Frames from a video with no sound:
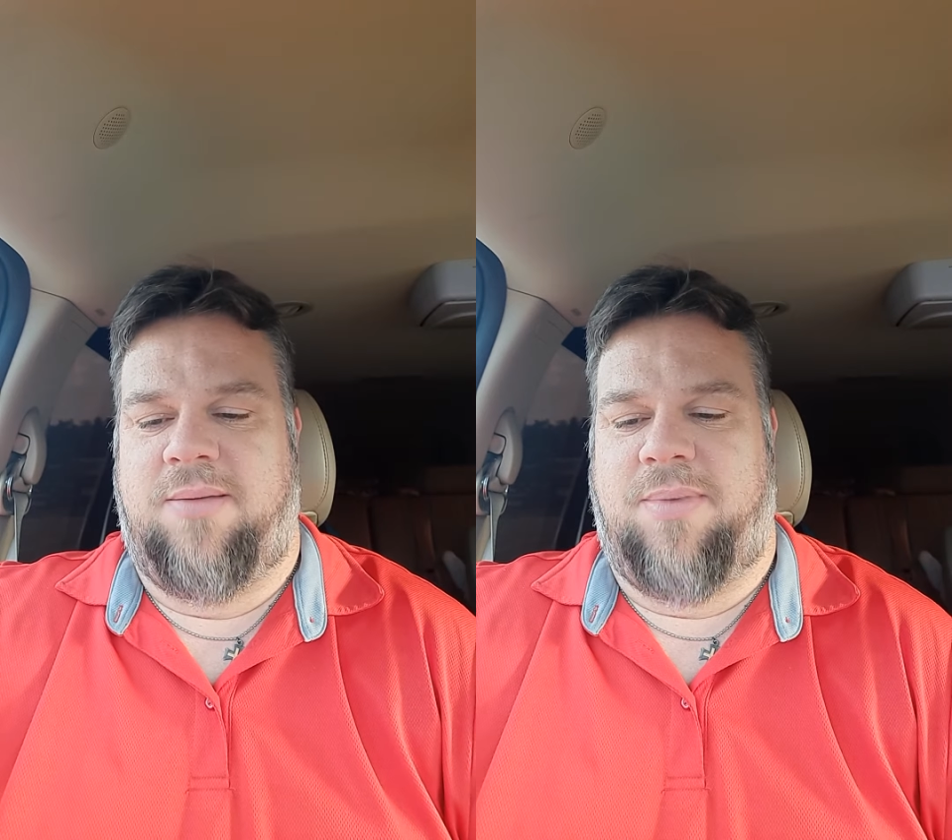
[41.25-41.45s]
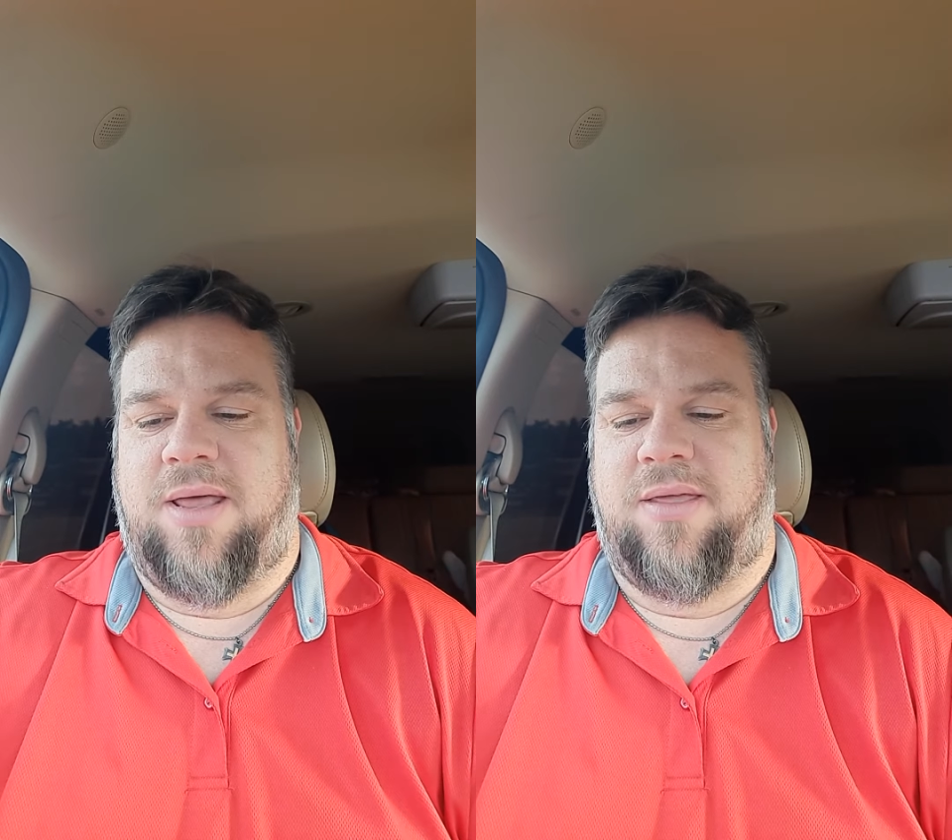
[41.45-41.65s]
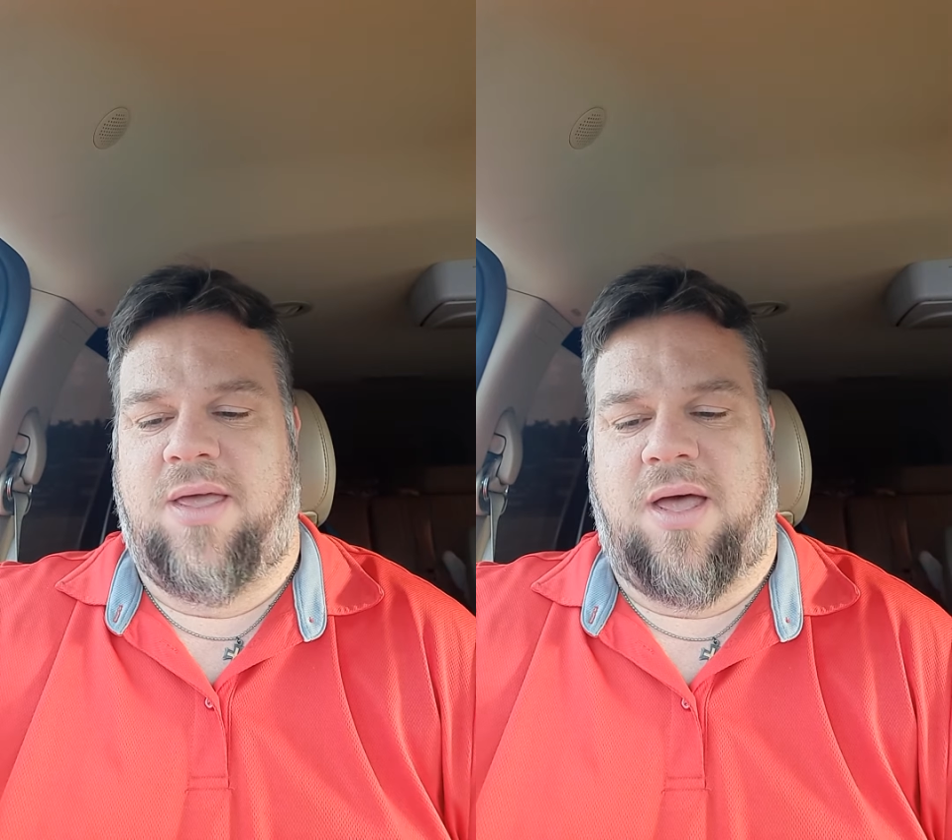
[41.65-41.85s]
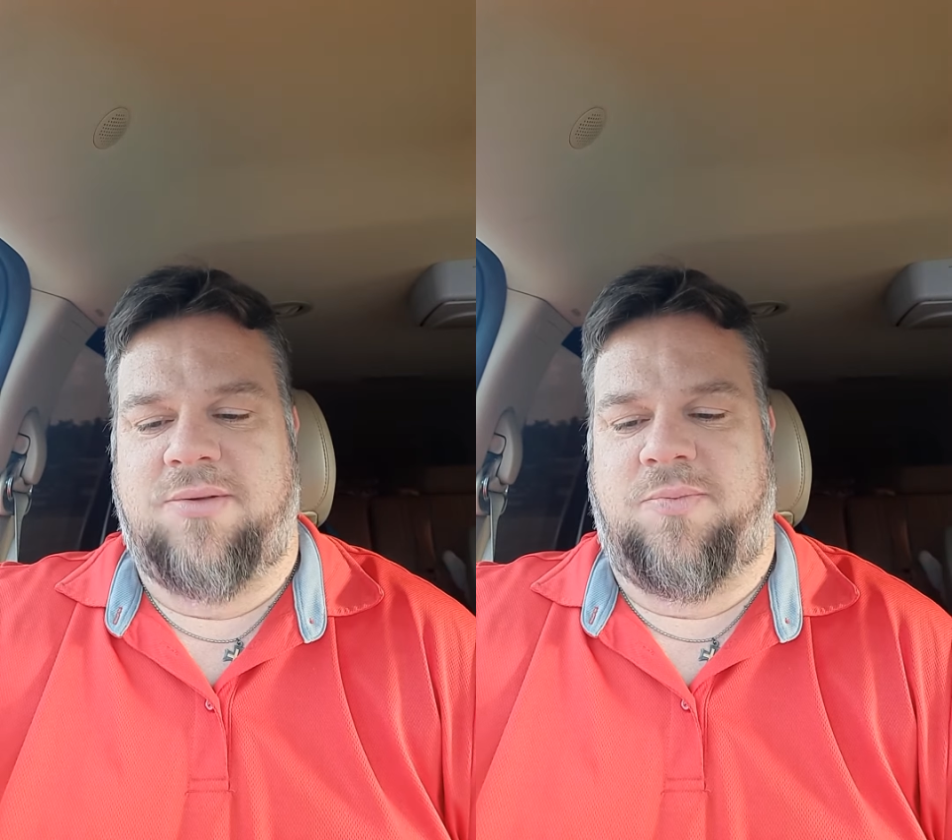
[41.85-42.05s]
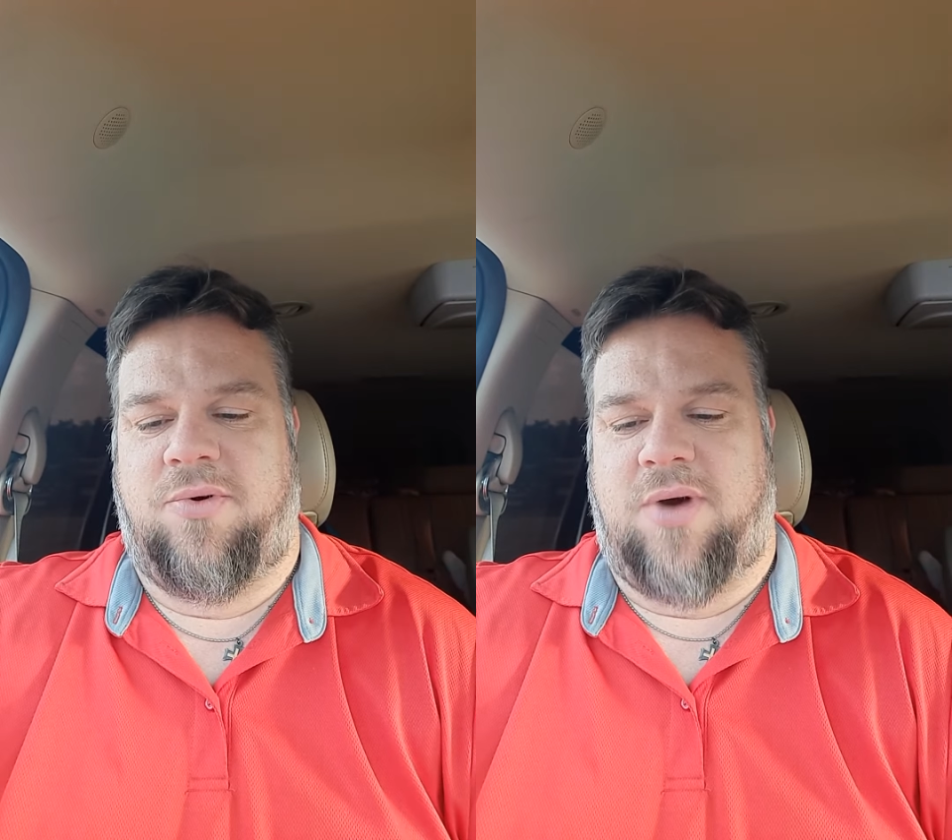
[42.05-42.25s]
by the
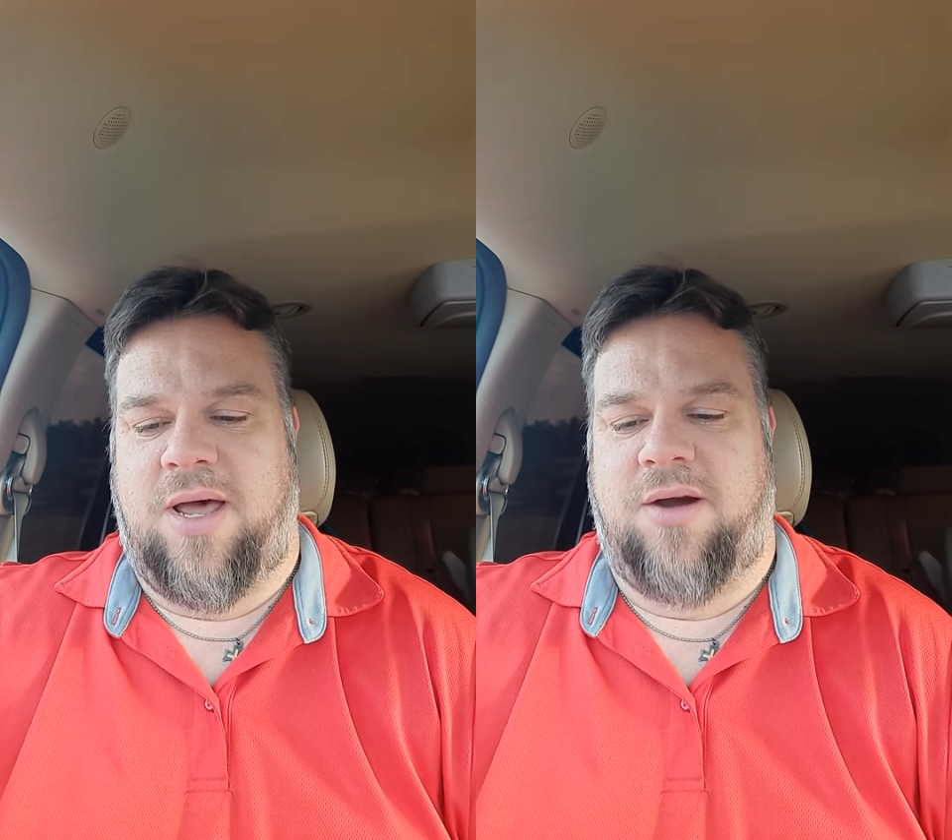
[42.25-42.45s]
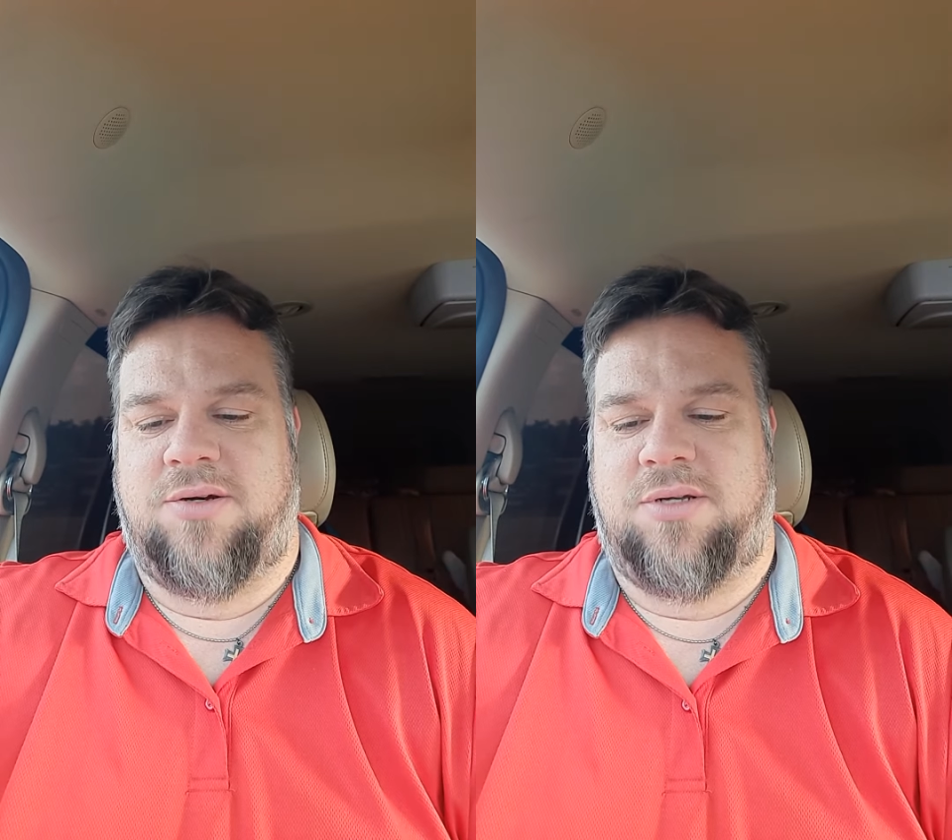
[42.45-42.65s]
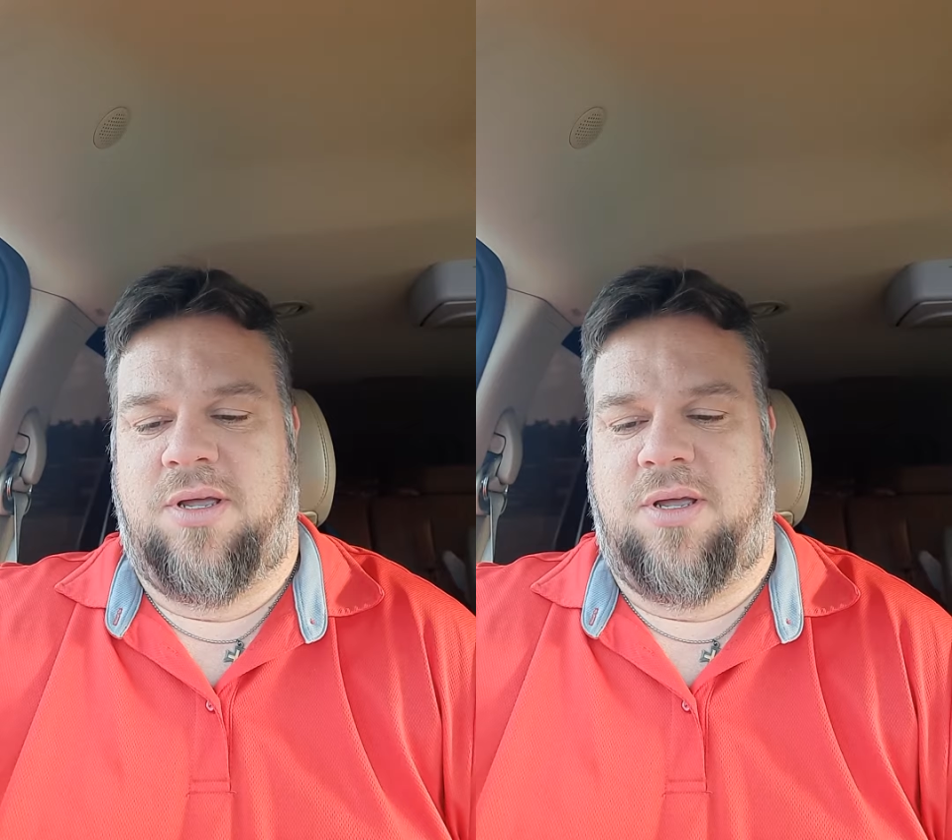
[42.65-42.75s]
gospel writers